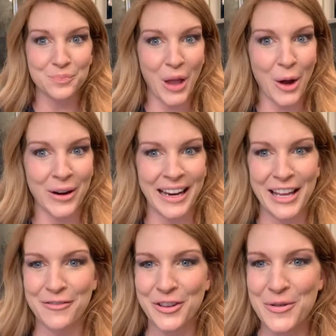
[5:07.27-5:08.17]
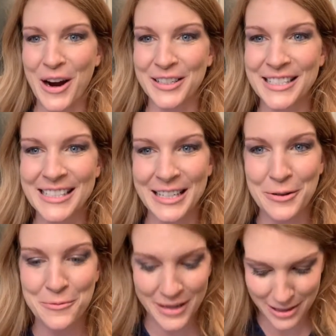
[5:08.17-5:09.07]
All right, if you are still
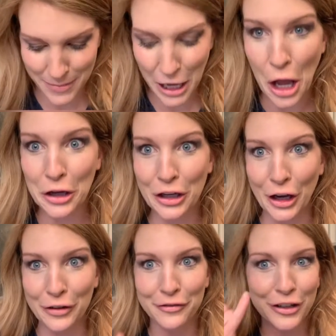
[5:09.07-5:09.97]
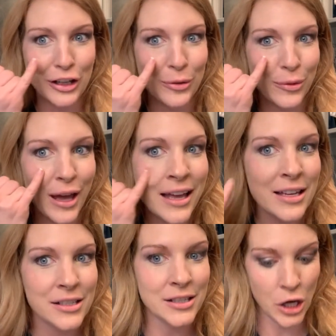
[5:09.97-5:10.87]
with me, good for you.
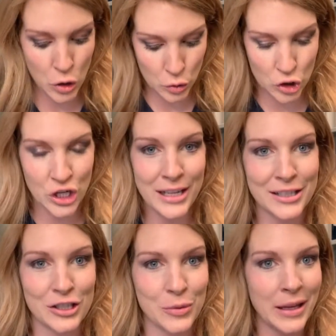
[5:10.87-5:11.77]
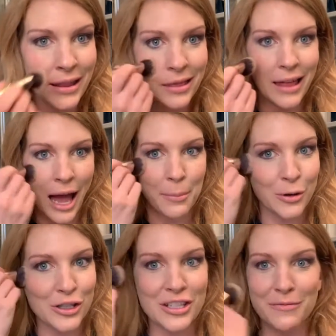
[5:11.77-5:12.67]
So just doing that
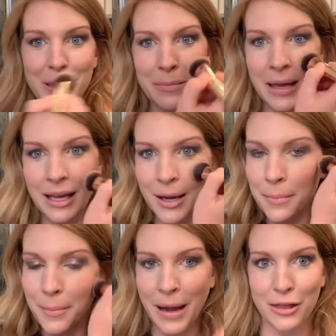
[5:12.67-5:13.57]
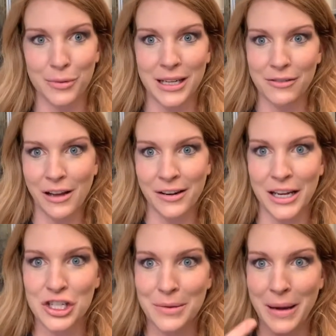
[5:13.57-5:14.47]
portion of my makeup, my 3D
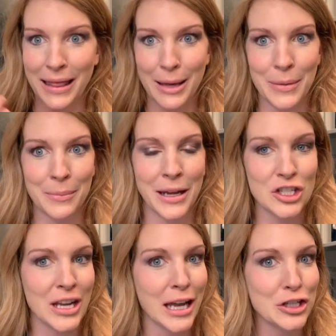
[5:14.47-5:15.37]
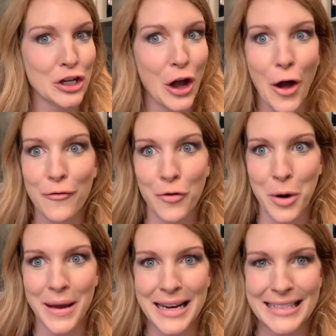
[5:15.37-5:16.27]
foundation, my lip, and my cheek took 4
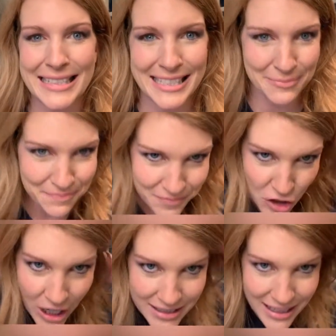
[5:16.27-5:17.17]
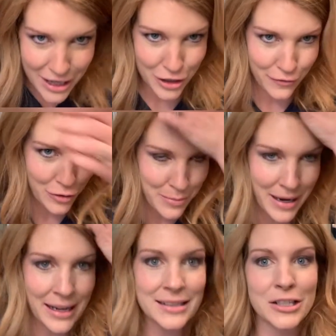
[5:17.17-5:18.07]
minutes, just under 4
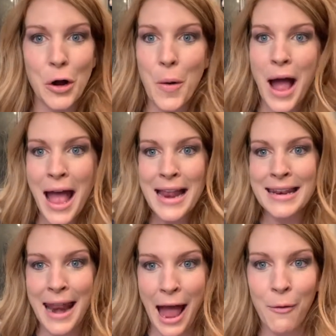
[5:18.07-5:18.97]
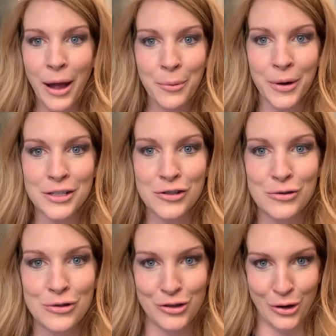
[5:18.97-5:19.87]
minutes. So now I want to
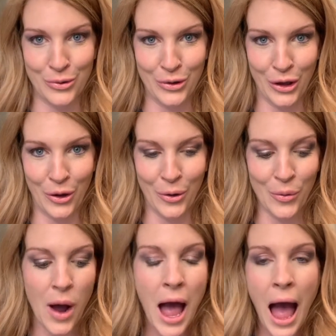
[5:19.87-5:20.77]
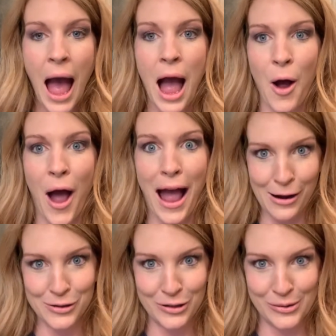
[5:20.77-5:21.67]
show you how
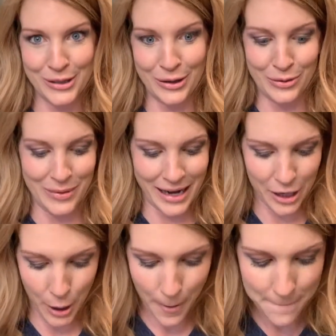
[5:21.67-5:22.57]
to use illuminator.